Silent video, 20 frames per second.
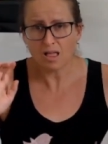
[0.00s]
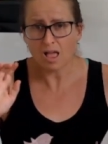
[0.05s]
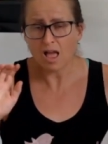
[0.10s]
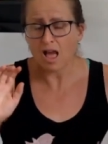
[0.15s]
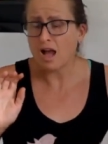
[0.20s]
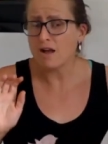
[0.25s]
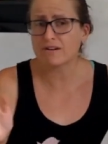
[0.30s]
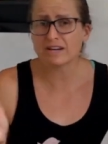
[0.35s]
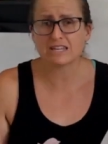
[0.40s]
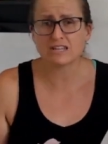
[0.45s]

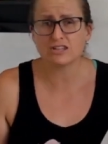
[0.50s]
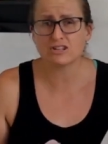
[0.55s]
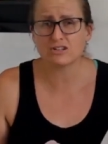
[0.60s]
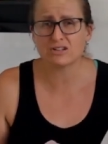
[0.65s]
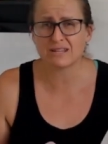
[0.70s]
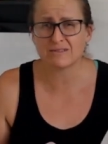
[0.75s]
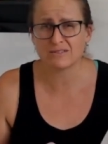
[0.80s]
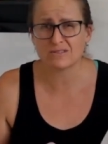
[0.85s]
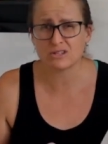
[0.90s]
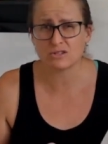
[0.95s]
I reckon you could
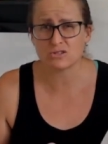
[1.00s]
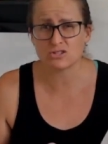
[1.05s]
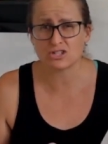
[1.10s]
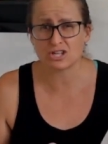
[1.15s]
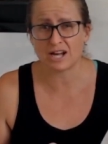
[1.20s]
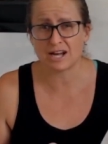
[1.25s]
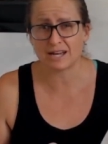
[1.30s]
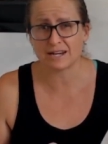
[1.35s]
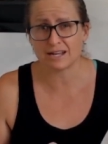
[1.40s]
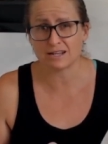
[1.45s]
even use
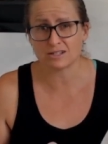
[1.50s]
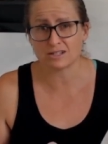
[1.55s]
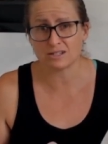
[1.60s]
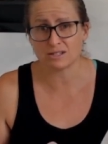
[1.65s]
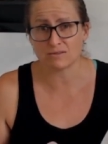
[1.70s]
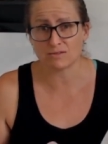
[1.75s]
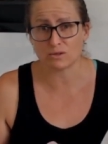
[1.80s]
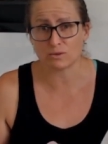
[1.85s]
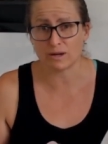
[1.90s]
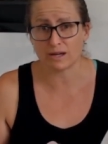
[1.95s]
jarred onion
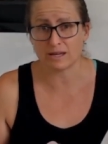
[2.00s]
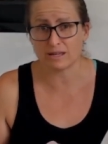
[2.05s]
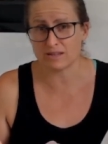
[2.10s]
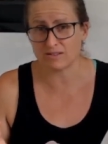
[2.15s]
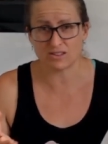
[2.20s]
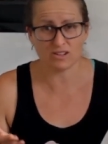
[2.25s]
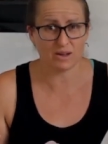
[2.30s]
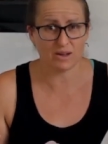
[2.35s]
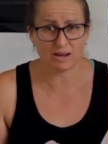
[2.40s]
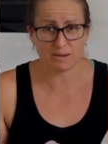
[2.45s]
if you
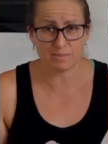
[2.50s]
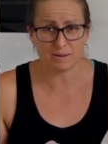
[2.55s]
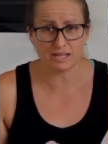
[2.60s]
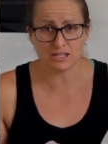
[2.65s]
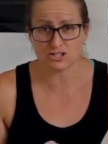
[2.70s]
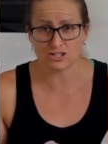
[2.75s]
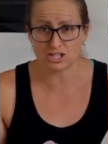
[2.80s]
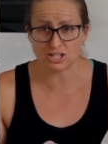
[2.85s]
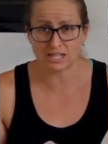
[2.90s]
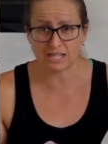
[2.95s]
had a
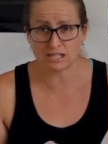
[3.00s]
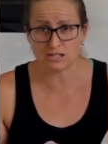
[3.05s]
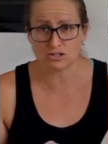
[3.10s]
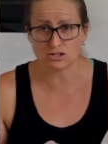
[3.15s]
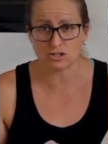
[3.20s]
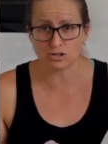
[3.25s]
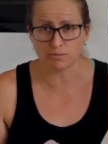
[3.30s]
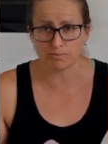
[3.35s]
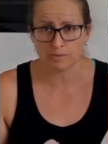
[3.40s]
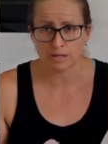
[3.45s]
pinch and needed
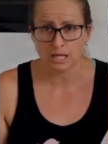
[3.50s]
to.